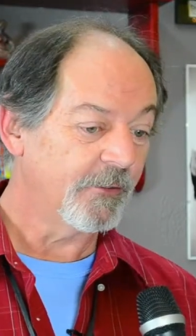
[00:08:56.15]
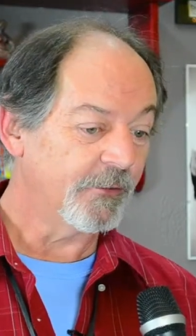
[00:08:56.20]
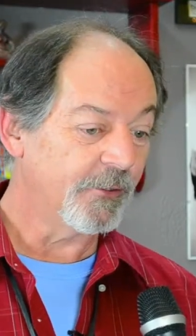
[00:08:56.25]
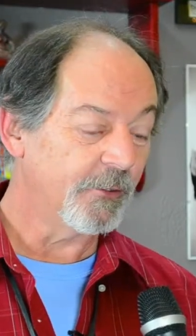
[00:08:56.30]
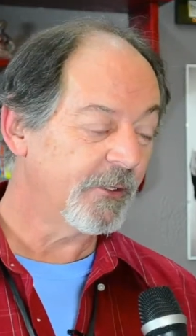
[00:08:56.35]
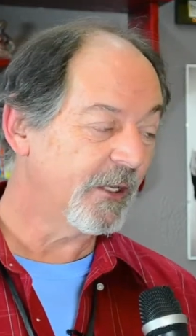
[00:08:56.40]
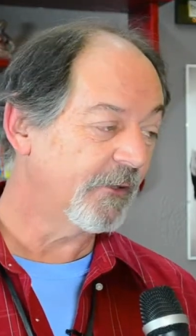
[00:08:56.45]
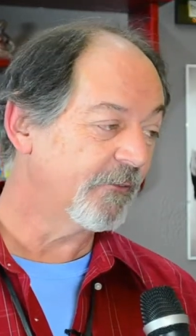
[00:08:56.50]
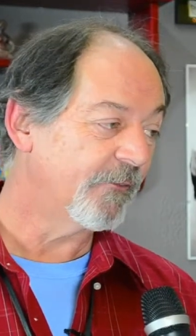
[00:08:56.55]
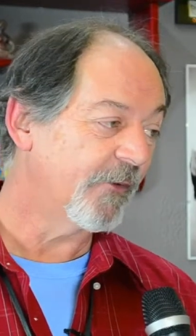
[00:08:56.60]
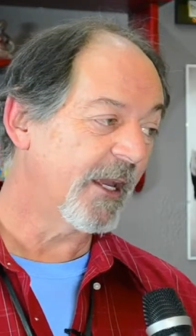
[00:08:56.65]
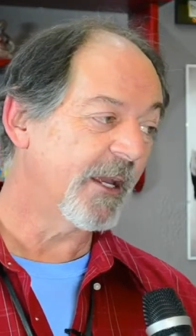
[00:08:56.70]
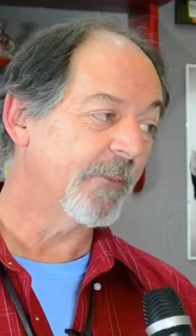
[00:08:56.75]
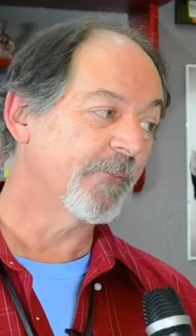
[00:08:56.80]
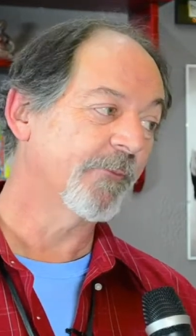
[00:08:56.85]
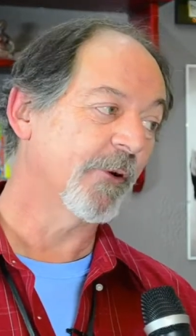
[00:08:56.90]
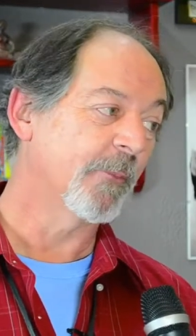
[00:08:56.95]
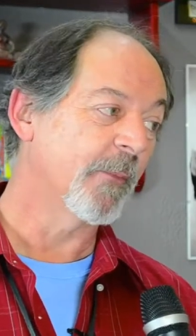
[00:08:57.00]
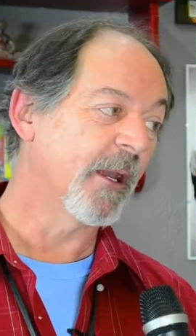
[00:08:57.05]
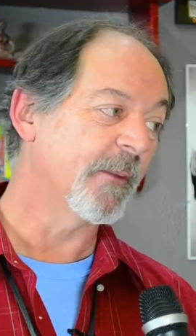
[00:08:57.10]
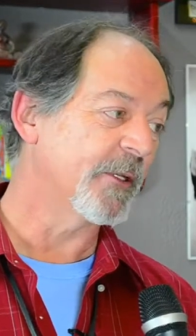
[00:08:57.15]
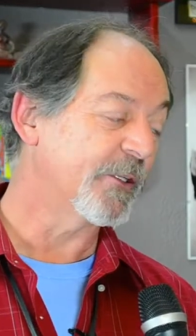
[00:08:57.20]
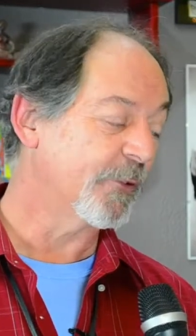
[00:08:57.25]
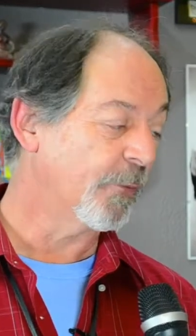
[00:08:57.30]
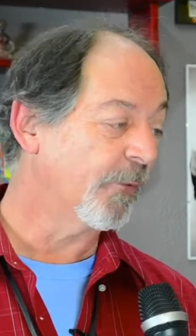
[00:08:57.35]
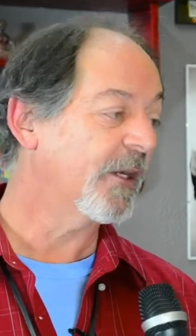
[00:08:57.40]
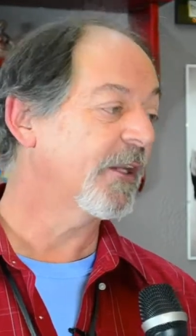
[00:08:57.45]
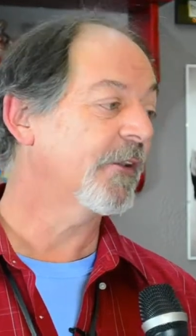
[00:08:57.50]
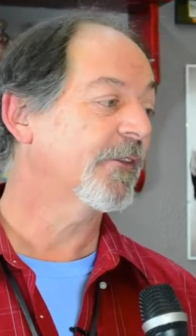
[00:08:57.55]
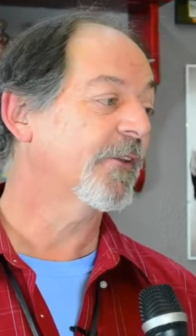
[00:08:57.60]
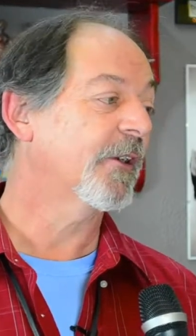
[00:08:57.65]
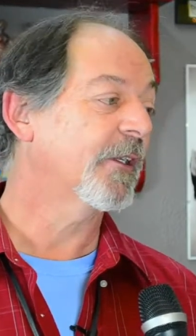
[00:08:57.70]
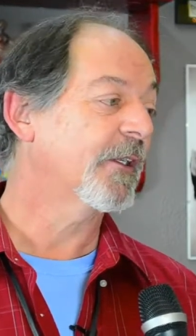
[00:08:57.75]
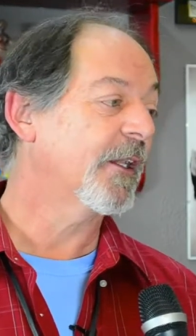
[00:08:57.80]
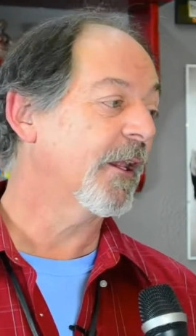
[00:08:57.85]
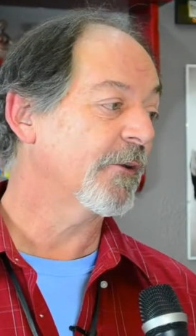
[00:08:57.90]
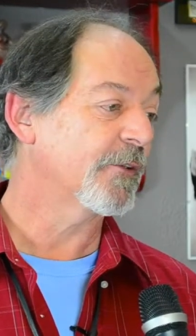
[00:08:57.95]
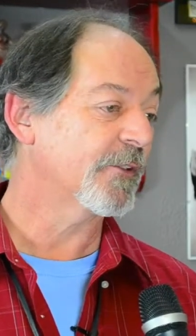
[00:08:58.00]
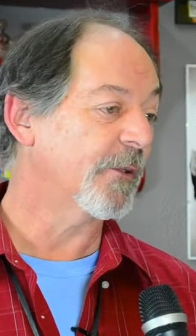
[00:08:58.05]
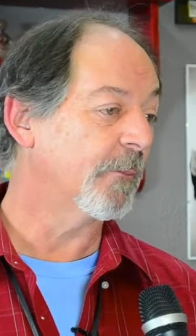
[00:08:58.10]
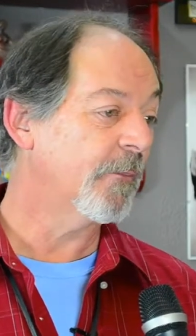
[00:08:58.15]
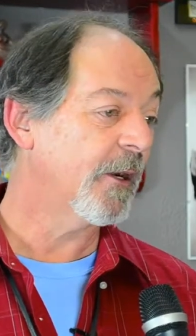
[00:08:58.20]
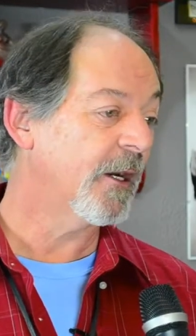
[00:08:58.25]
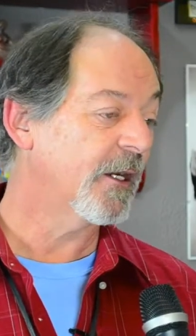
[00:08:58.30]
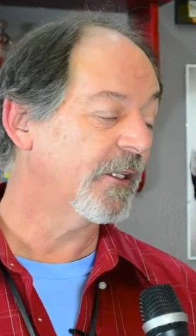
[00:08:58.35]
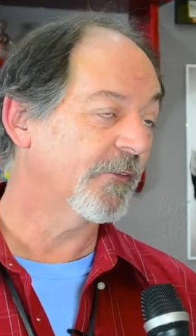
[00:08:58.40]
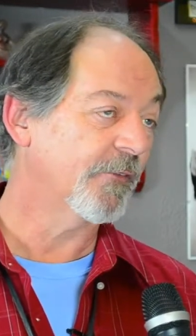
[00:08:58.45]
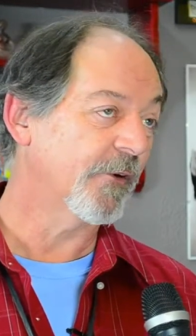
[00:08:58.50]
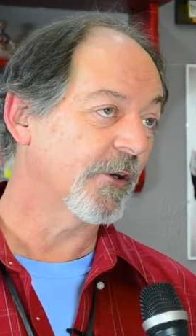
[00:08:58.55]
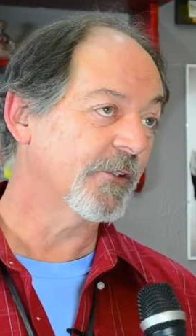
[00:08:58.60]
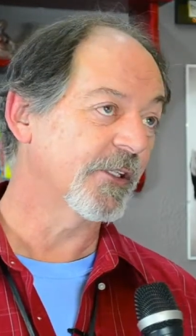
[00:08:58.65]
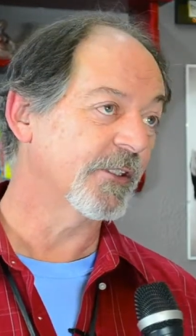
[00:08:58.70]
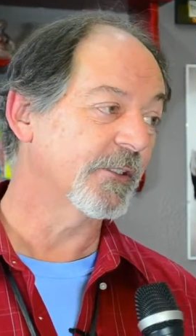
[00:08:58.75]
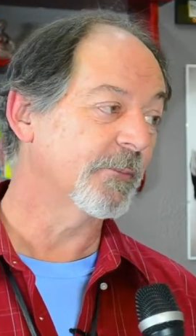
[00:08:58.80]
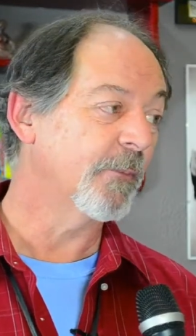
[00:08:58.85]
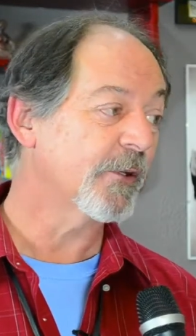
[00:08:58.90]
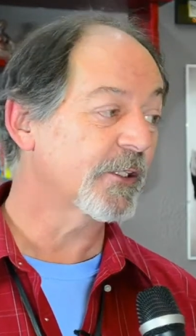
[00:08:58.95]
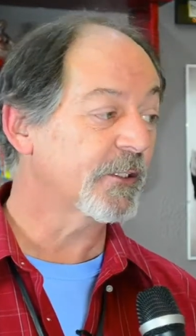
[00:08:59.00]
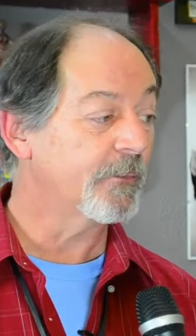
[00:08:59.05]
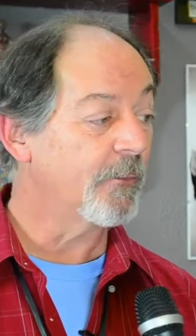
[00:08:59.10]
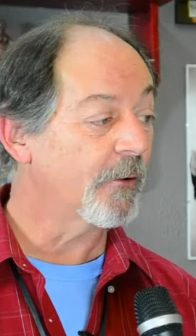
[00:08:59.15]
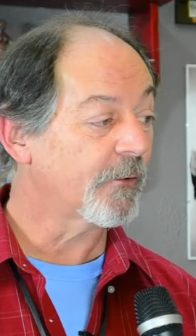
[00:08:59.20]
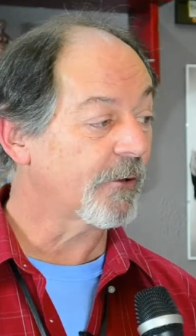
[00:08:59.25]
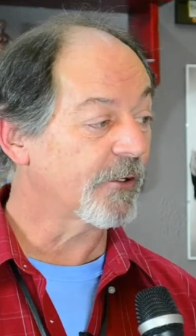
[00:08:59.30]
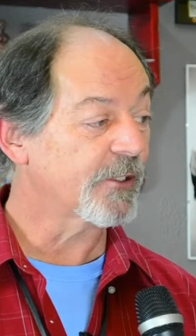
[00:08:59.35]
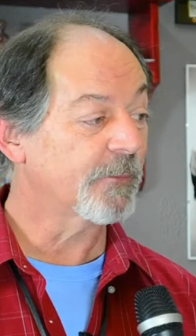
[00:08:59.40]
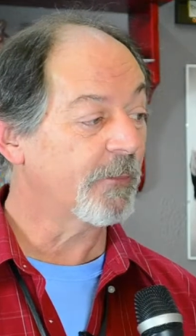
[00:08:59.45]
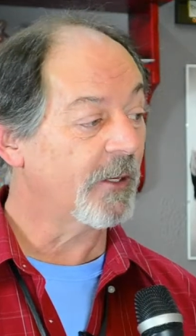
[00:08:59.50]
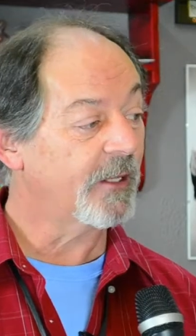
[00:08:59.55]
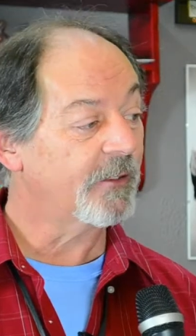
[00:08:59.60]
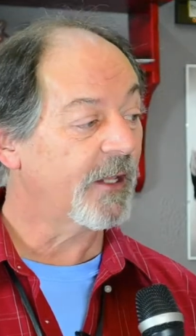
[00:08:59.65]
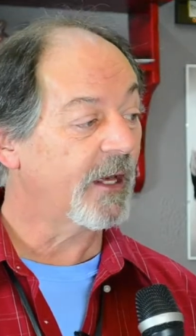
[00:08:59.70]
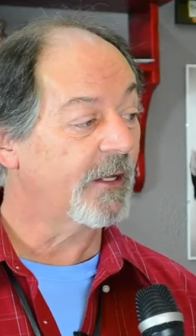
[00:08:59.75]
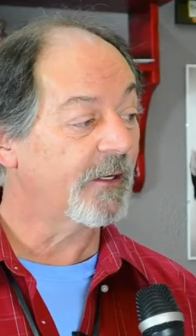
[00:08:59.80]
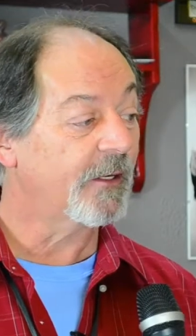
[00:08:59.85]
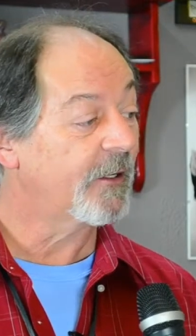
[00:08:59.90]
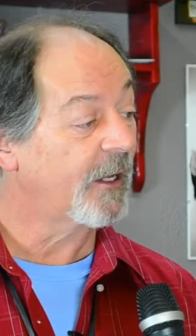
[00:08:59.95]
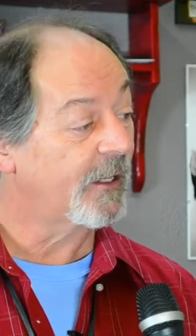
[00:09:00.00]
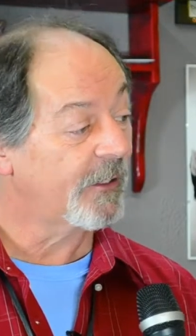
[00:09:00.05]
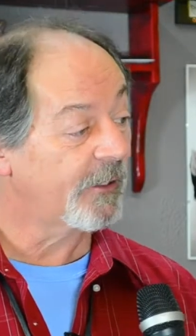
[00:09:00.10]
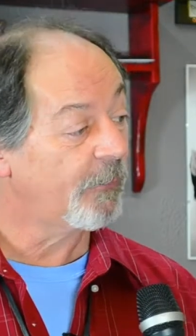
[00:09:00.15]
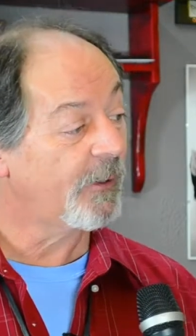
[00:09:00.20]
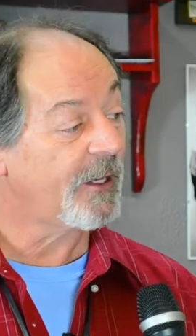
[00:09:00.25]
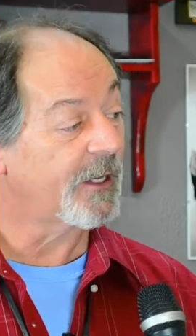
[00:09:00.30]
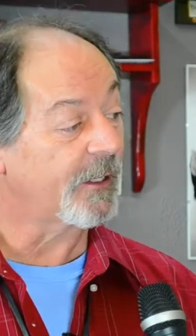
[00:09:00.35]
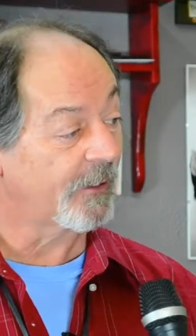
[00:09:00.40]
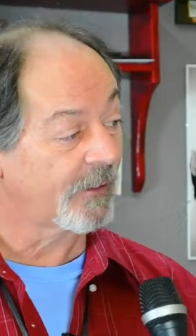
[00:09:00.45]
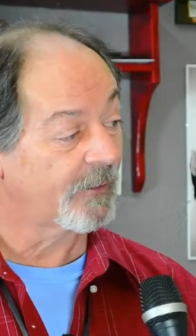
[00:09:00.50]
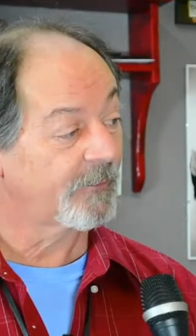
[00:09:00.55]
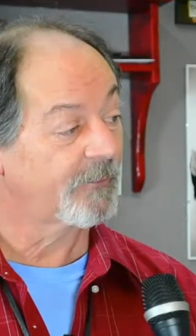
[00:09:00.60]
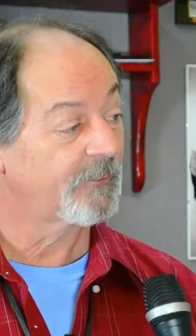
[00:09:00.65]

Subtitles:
You can vape for maybe $20, $30 a month versus most smokers spend that in a week.